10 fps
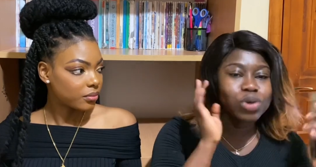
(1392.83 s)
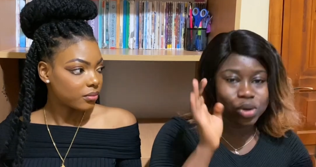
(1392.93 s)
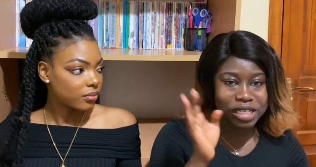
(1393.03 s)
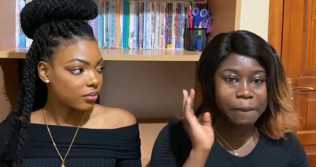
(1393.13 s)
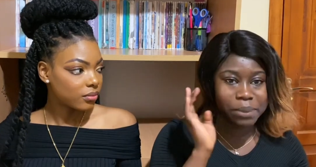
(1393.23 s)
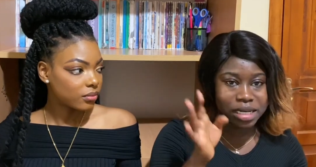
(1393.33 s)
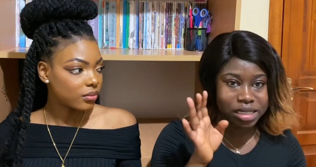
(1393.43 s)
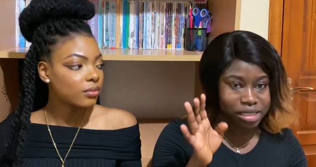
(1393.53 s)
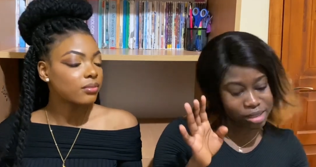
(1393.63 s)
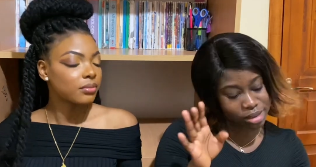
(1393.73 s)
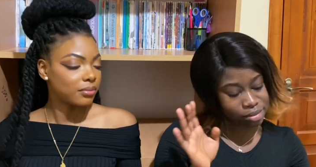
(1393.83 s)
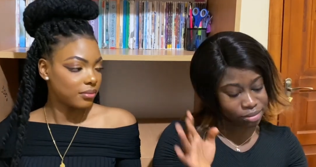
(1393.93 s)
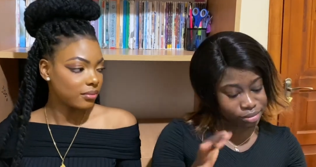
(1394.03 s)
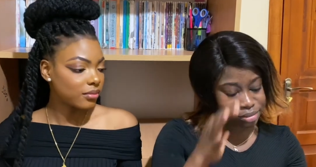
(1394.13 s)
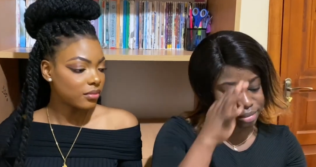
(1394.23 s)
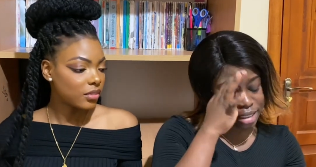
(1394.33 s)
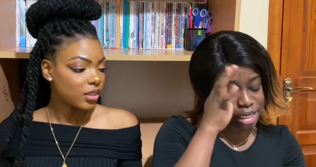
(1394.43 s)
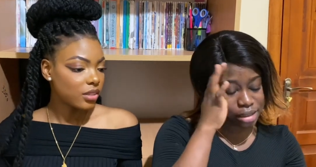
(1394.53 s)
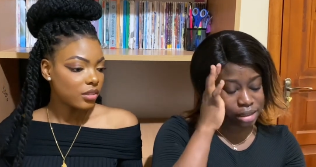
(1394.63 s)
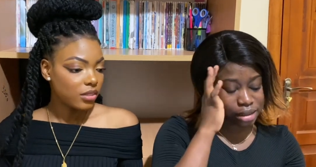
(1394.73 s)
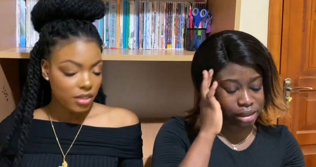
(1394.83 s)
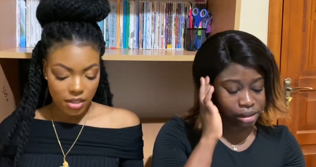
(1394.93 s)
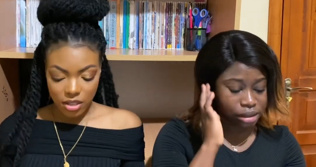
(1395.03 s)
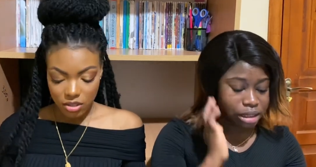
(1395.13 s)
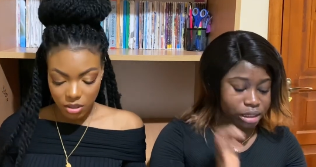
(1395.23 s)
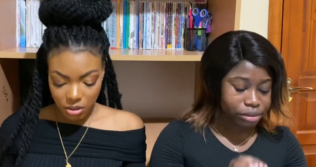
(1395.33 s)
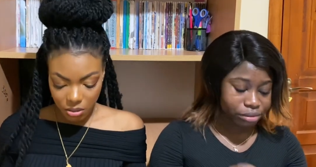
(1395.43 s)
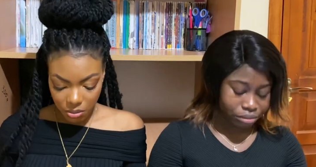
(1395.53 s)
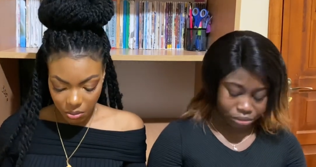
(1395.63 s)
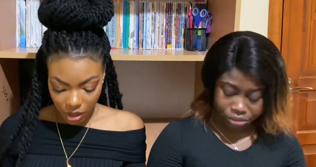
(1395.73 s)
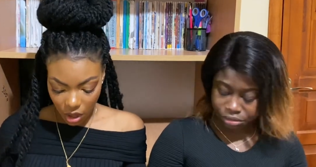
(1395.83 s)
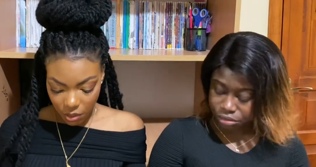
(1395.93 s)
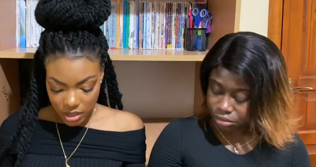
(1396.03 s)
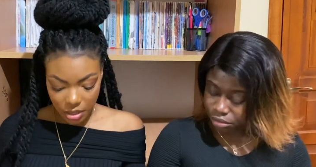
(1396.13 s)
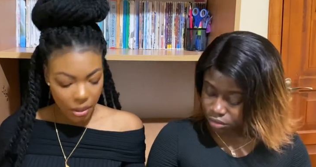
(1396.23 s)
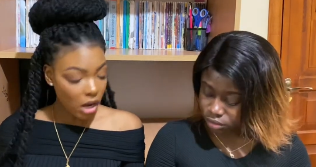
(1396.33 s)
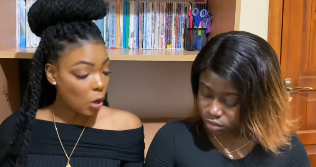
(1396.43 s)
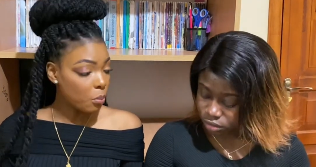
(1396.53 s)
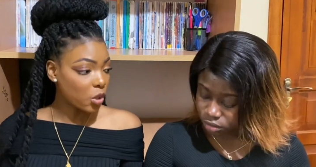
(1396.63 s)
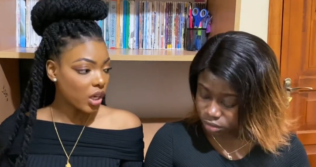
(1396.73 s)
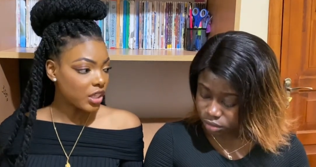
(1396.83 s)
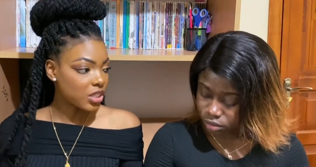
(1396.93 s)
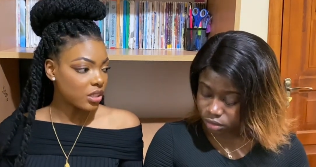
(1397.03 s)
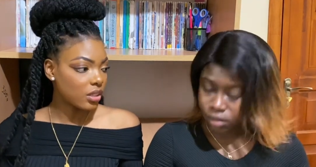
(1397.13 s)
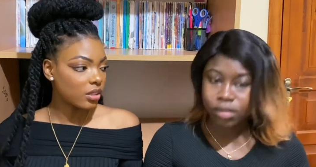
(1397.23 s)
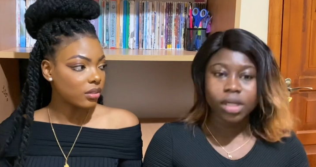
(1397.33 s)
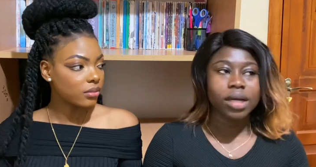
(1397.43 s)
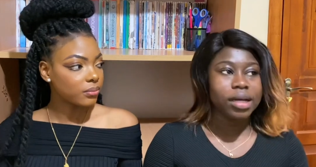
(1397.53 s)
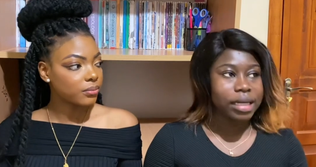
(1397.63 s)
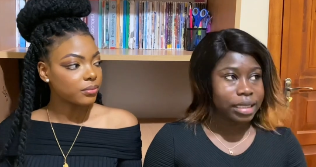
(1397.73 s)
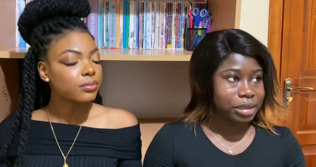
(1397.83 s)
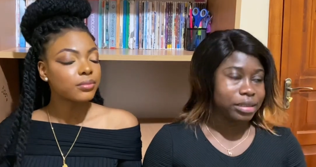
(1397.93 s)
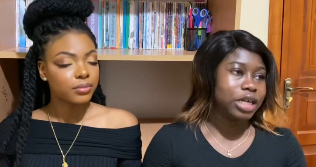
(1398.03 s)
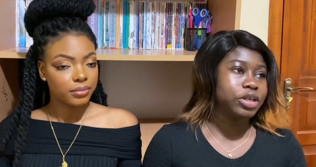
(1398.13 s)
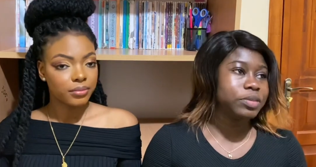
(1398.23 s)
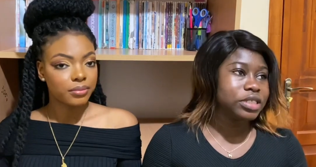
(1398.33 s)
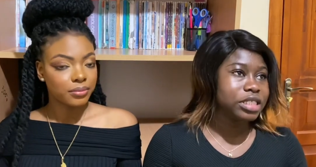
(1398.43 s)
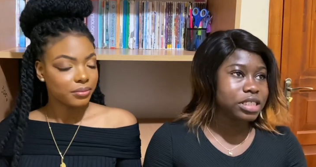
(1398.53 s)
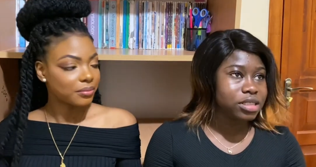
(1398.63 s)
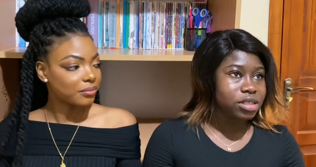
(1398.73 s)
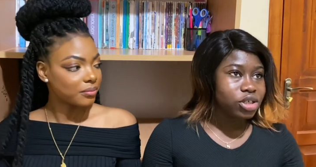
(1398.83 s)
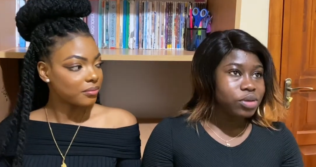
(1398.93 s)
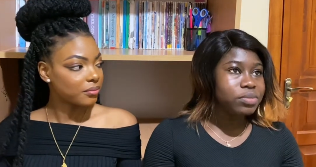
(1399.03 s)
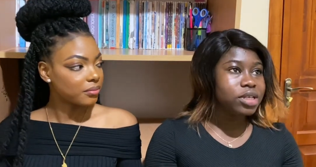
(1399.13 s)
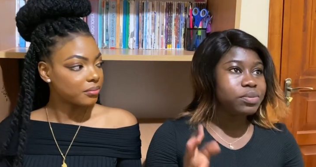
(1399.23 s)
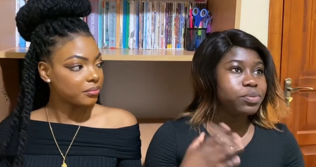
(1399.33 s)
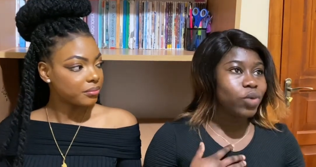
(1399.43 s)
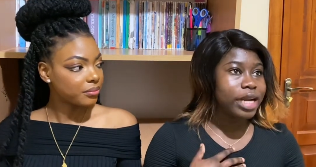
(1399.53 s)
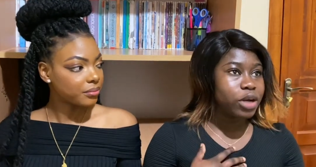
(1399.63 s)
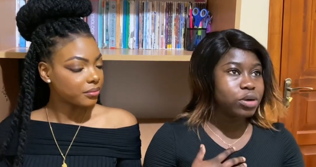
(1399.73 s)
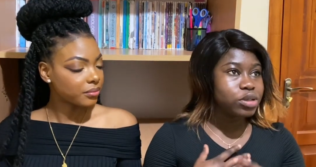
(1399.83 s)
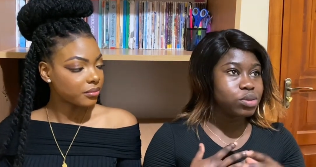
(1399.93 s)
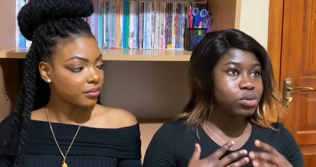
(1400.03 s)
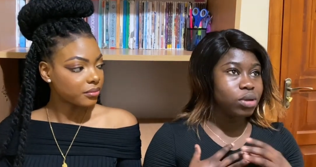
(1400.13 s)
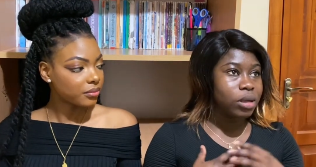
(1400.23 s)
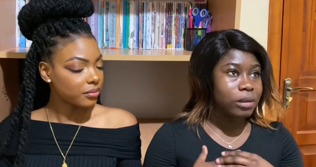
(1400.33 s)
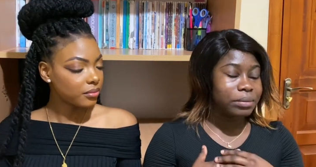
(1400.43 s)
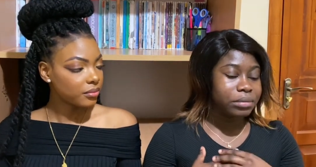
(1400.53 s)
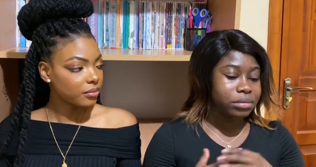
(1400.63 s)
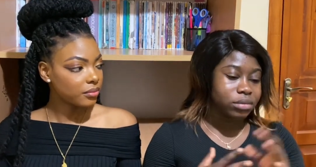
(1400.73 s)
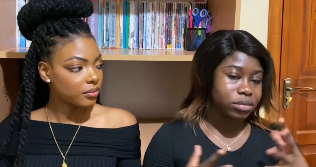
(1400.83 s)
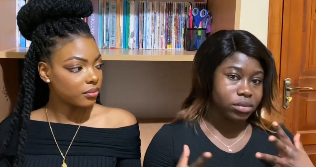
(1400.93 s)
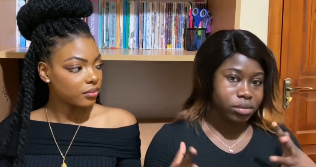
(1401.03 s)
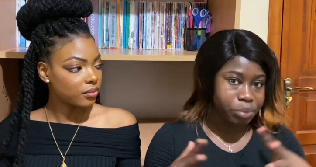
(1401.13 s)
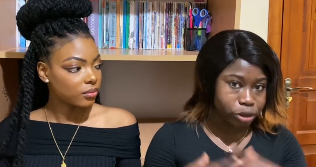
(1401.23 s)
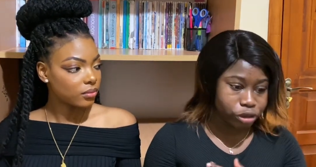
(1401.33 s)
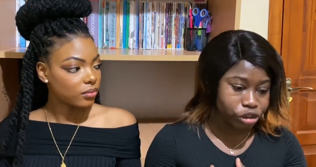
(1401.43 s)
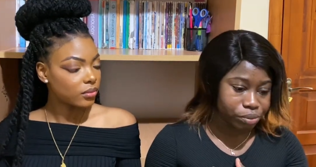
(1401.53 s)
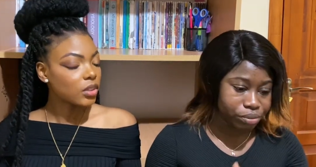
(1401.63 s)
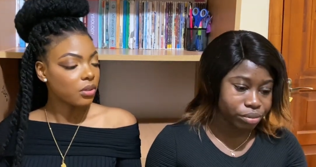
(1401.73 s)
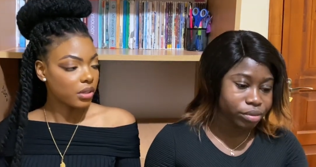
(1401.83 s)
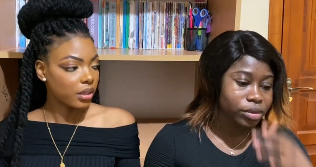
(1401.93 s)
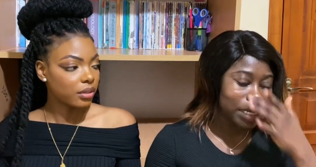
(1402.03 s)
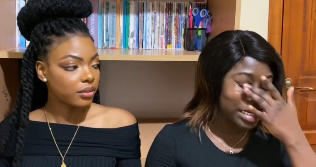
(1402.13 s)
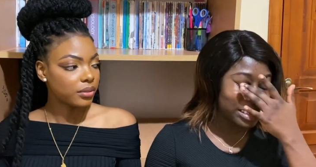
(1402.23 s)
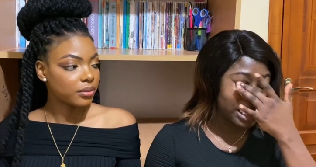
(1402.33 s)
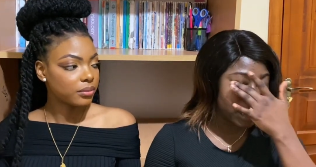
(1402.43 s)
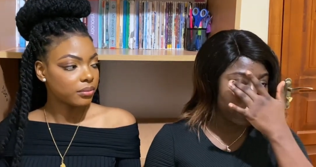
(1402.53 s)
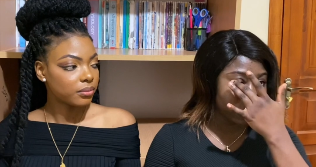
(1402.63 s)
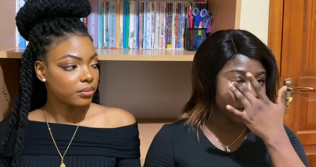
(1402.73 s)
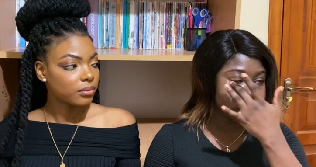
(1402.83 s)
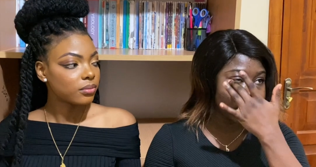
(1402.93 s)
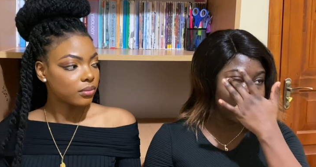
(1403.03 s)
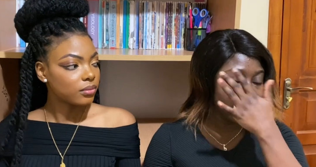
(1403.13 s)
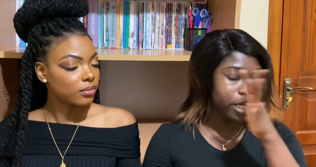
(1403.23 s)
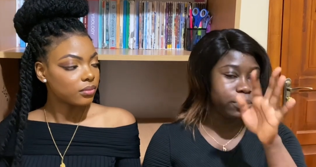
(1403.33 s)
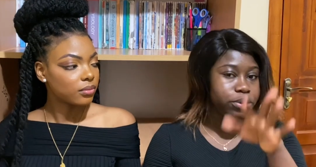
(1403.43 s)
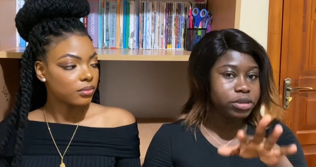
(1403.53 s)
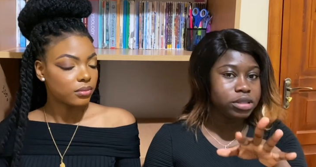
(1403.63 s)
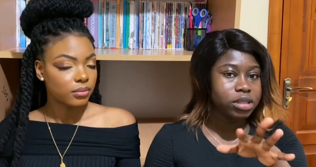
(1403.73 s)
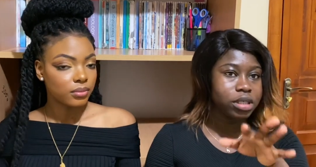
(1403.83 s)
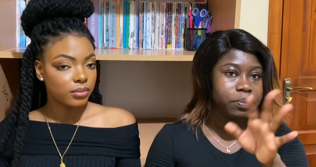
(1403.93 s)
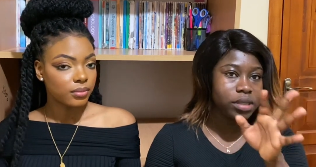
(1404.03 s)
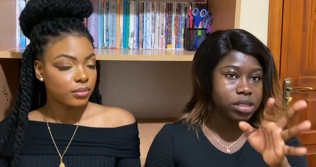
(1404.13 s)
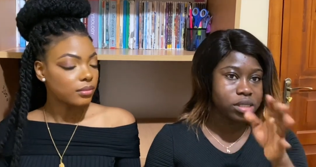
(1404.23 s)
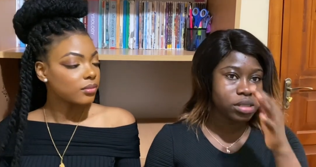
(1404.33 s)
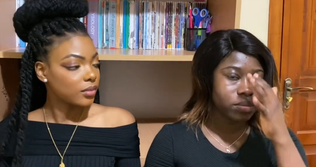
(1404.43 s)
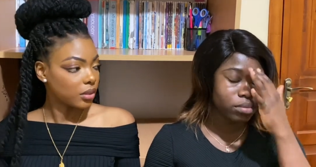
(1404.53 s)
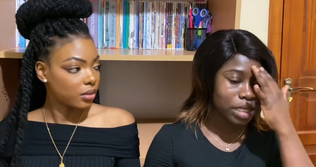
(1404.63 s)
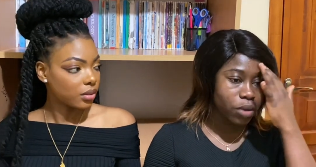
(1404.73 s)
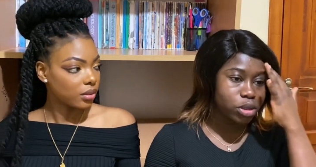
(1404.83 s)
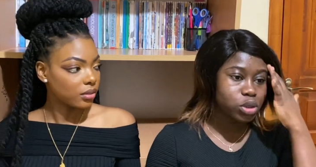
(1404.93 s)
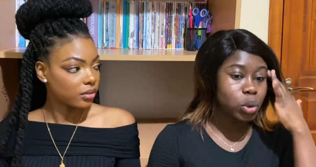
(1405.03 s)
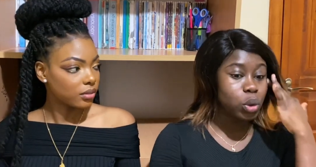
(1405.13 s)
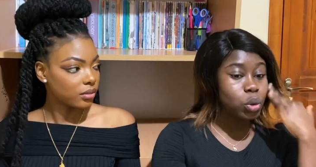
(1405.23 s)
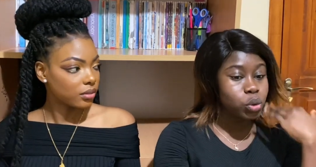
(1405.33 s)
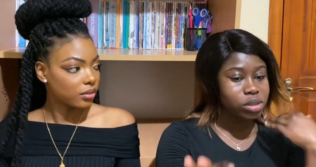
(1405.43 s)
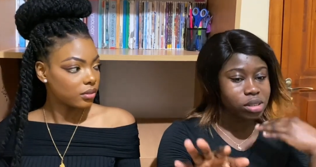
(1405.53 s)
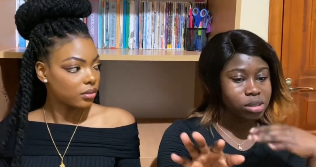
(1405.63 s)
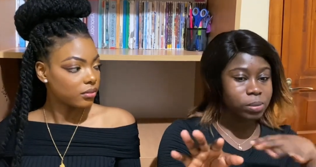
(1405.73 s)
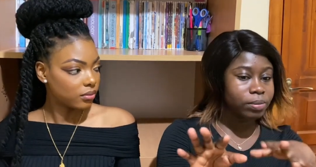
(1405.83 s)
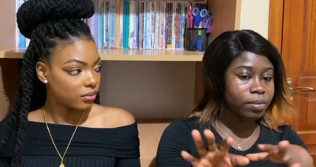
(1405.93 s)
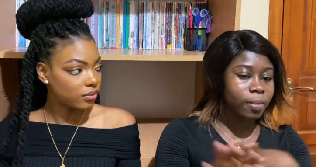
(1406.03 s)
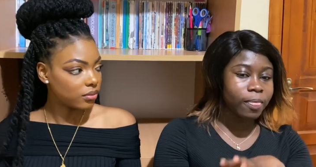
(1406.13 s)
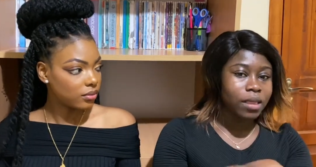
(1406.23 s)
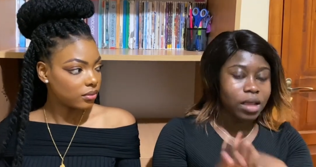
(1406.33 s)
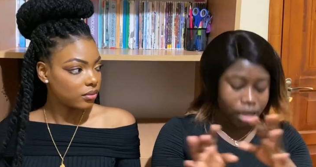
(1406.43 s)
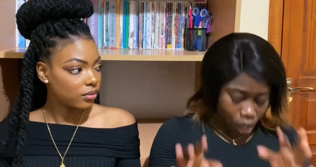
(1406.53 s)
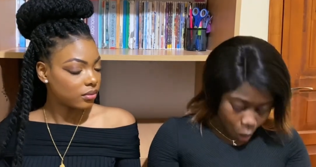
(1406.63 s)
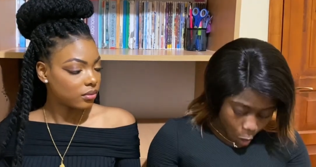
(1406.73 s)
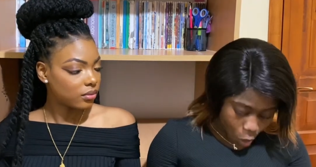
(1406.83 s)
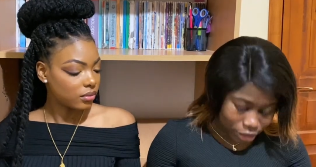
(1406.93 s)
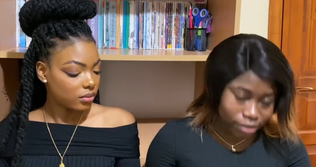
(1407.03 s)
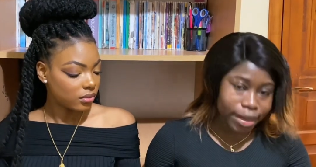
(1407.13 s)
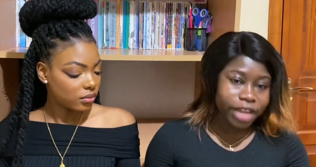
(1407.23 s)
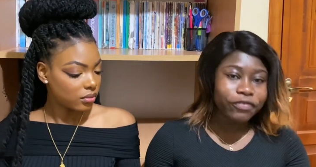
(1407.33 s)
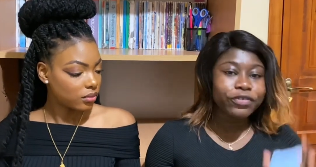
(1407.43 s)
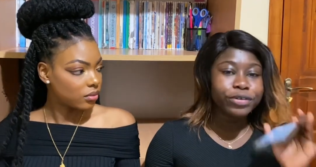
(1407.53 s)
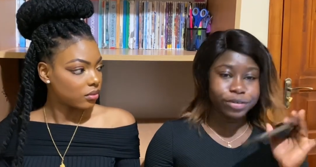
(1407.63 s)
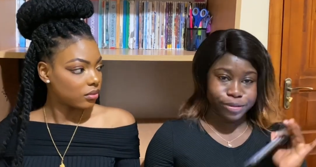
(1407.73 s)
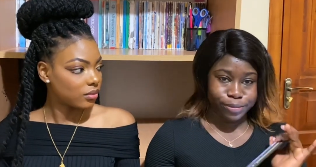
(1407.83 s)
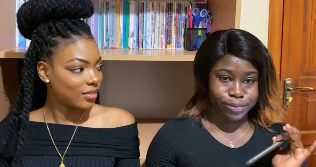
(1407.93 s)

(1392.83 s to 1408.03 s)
Speaker 1: know the place. Mm -hmm. Mm -hmm. That's the thing. So now, what about accommodation? uh, accommodation. Mm-hmm. Me, when I got to um, Belgium, okay. at the airport, I booked a place okay. that was close. Mm-hmm. On my phone,